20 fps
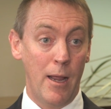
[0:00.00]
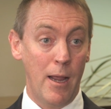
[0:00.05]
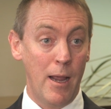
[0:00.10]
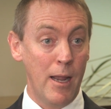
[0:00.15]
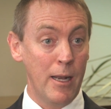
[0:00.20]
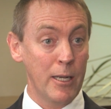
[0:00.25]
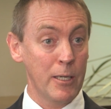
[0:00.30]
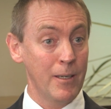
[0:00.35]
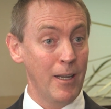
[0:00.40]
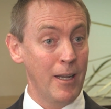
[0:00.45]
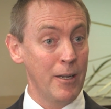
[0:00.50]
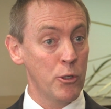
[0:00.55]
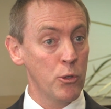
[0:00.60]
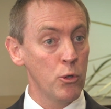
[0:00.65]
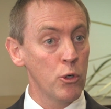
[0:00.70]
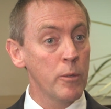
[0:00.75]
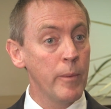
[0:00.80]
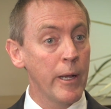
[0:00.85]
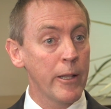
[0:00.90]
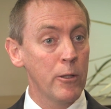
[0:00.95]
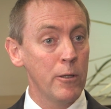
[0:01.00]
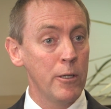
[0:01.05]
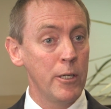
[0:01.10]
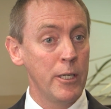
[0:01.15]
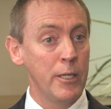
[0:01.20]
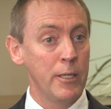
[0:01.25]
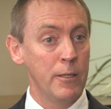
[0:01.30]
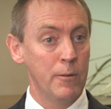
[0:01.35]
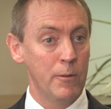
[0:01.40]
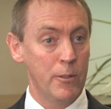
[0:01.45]
and talk about
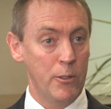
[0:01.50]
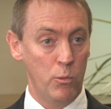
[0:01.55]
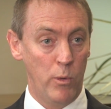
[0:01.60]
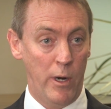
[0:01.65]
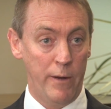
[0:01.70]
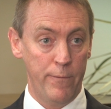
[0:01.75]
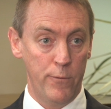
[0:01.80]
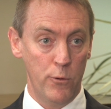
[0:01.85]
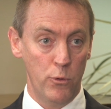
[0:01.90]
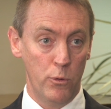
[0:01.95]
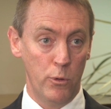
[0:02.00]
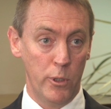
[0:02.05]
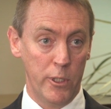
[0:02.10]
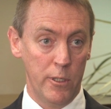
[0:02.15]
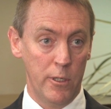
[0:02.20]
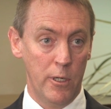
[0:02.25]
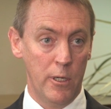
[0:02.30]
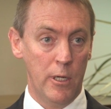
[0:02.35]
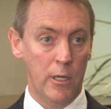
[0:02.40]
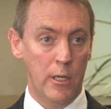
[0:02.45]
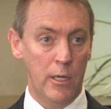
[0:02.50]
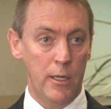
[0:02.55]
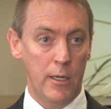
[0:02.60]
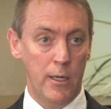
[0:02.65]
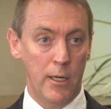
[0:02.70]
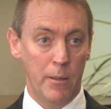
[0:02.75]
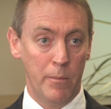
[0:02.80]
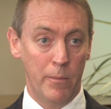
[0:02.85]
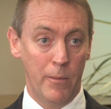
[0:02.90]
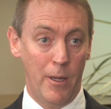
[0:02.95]
the way forward.
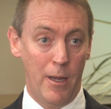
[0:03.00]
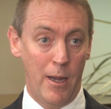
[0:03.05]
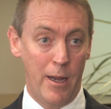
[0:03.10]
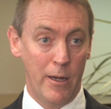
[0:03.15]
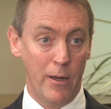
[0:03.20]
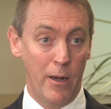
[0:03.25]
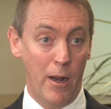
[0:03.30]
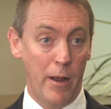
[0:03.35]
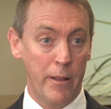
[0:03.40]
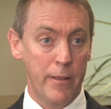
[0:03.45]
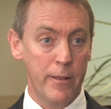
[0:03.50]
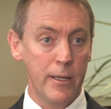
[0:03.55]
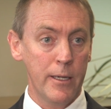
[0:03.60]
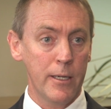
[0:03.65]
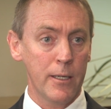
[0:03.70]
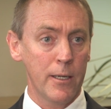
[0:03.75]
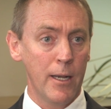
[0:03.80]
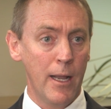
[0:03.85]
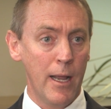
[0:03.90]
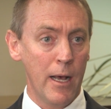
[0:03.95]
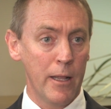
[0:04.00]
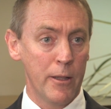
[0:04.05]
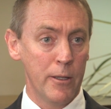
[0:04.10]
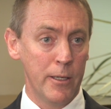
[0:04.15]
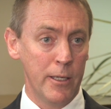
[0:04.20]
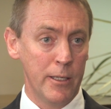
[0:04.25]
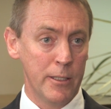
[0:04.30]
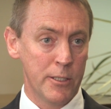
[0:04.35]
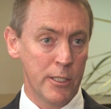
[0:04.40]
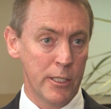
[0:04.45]
And I think now
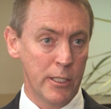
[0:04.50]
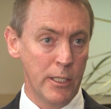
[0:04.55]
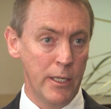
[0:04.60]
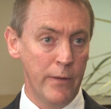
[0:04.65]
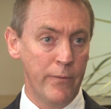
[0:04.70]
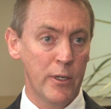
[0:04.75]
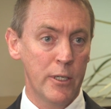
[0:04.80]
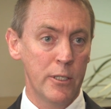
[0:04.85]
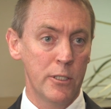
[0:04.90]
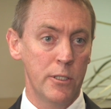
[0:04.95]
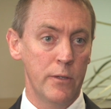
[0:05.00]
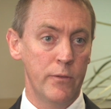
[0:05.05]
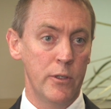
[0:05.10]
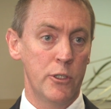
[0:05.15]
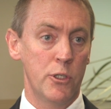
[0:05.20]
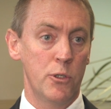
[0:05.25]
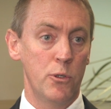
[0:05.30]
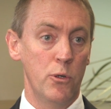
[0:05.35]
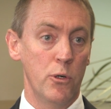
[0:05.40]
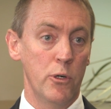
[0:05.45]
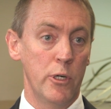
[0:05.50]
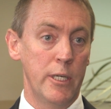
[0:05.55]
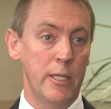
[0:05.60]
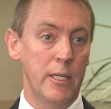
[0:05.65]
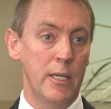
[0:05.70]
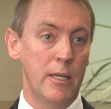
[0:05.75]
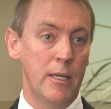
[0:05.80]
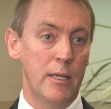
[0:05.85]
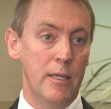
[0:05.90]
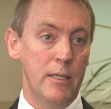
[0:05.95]
the significance of this story
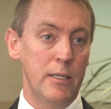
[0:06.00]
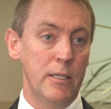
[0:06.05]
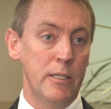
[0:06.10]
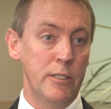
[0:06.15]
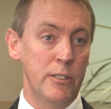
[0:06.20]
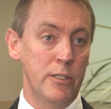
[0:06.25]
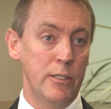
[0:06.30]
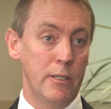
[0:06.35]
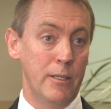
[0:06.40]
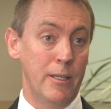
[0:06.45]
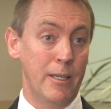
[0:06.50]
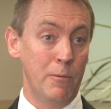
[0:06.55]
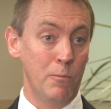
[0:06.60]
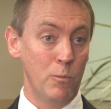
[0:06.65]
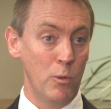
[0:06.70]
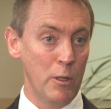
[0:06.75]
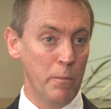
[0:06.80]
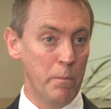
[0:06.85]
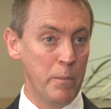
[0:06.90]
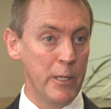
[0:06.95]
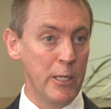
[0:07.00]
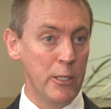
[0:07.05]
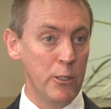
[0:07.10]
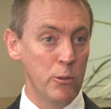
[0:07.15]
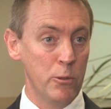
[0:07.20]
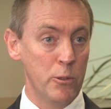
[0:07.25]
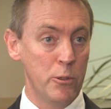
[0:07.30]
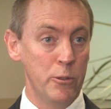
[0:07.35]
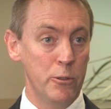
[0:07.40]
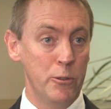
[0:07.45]
is that it will
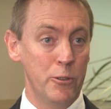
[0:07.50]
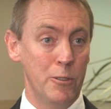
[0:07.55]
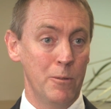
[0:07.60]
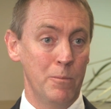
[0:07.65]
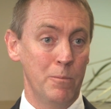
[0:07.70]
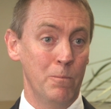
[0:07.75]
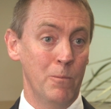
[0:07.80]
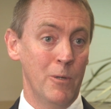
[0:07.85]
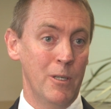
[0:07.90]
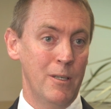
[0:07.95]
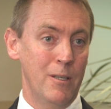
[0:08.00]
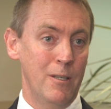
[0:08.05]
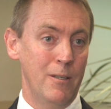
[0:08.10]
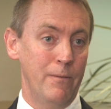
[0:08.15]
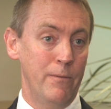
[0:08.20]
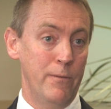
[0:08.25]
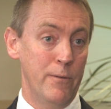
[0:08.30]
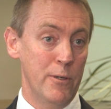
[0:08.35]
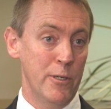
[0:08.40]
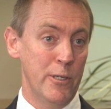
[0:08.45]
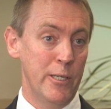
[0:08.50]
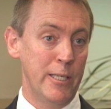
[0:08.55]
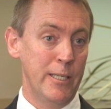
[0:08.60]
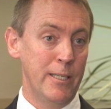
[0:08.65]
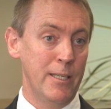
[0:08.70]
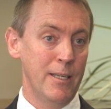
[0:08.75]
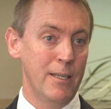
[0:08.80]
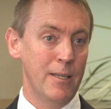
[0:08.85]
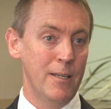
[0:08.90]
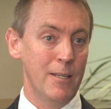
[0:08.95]
appeal to some
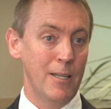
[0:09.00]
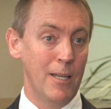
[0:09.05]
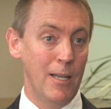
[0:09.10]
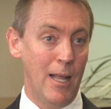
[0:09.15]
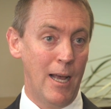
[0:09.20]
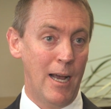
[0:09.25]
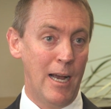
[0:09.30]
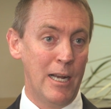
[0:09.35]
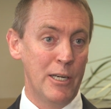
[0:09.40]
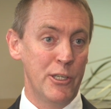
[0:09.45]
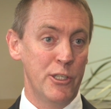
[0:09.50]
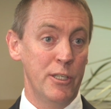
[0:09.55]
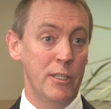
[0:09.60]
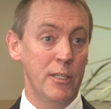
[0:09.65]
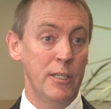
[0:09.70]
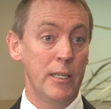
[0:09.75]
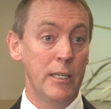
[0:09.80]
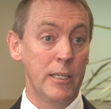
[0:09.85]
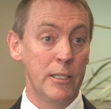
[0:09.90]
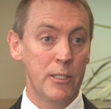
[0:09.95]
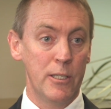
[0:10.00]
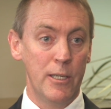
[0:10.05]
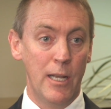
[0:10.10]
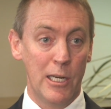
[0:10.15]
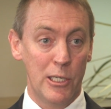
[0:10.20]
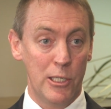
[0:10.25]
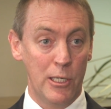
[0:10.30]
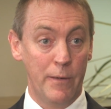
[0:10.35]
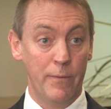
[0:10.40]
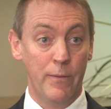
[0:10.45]
very large
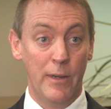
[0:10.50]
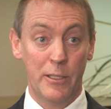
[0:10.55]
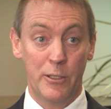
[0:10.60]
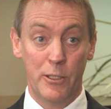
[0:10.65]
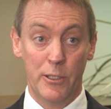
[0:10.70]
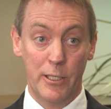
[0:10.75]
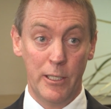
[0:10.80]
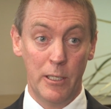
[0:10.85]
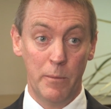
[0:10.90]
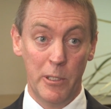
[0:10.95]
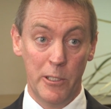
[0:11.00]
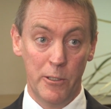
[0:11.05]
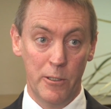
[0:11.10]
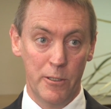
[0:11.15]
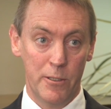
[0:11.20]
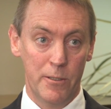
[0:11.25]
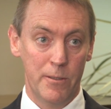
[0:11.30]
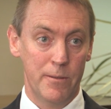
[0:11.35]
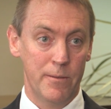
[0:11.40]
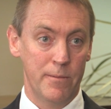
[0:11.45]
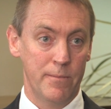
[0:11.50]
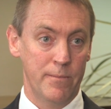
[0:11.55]
international investors in the business.